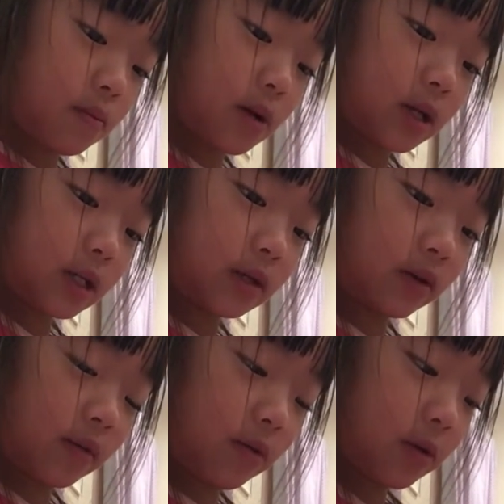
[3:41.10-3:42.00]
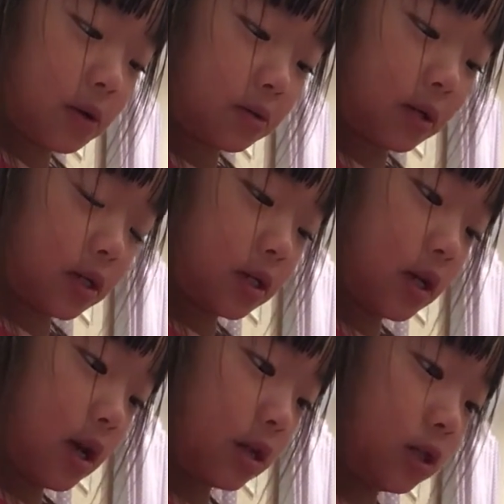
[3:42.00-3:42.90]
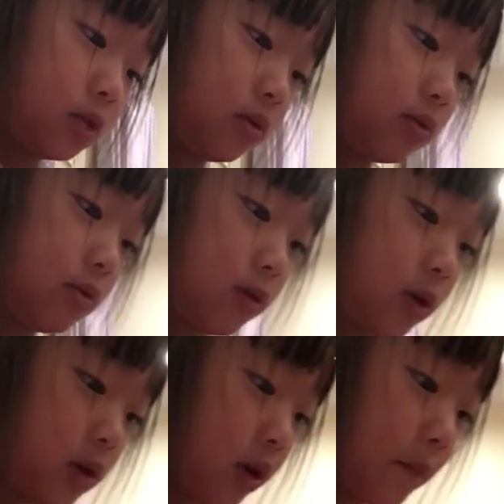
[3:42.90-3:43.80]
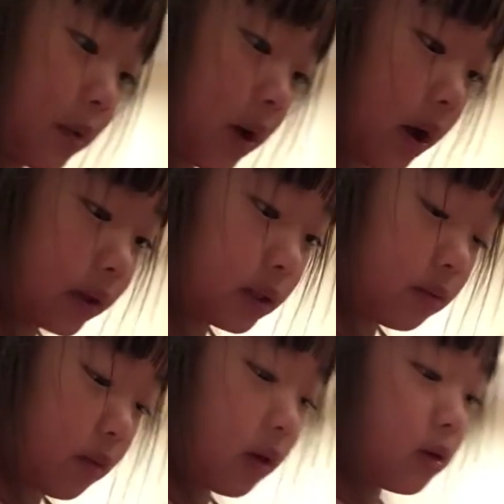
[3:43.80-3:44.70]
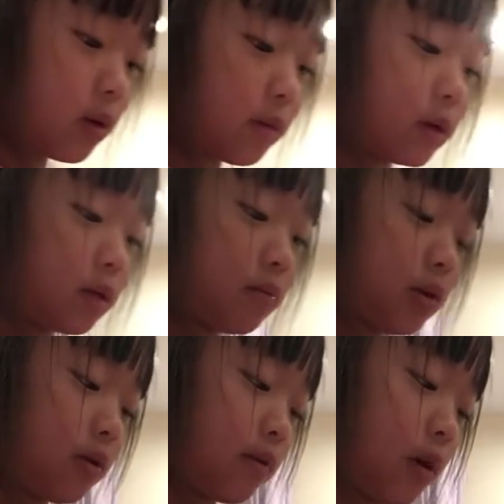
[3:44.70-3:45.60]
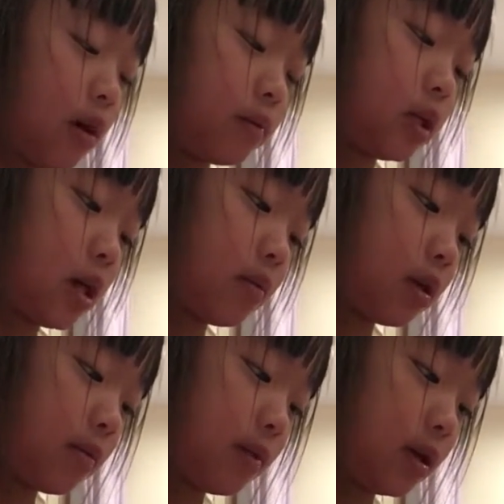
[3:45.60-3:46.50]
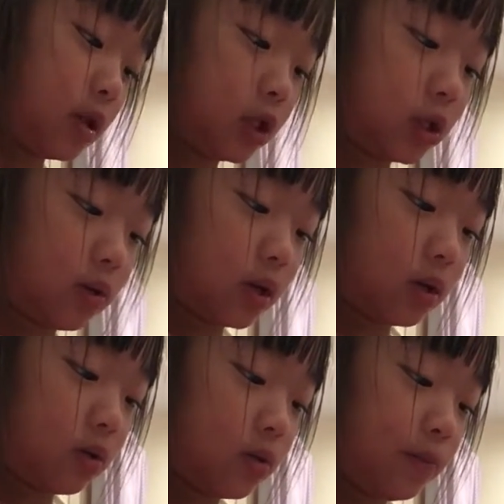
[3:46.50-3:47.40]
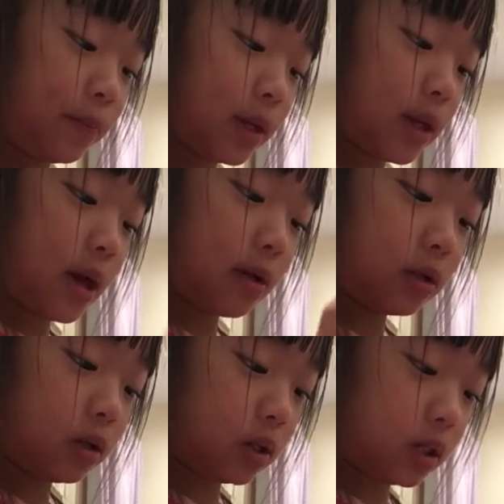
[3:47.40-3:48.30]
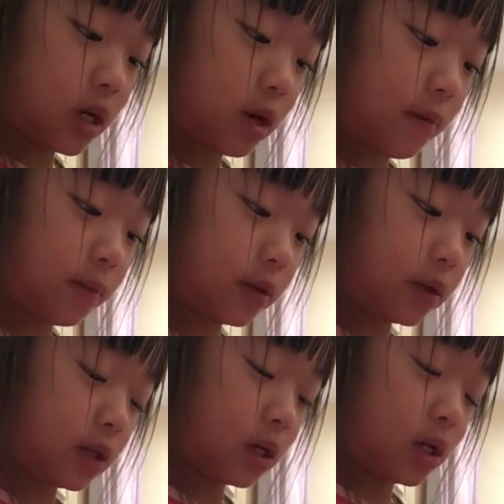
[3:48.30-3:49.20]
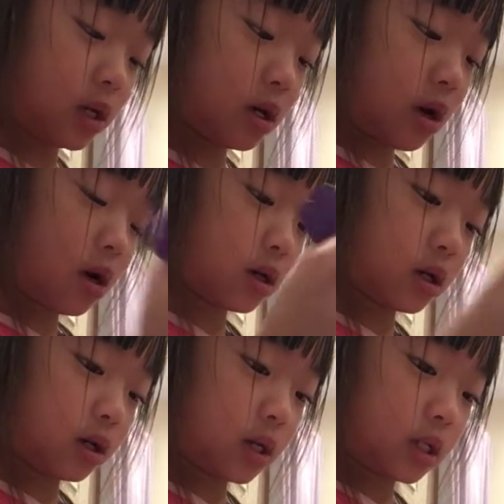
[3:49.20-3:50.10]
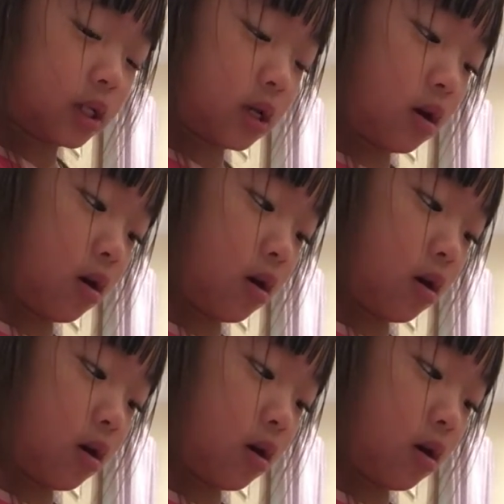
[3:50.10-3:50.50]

But for some weird reason they actually don't even work. But tomorrow today I'm gonna be showing you how to set up the Oculus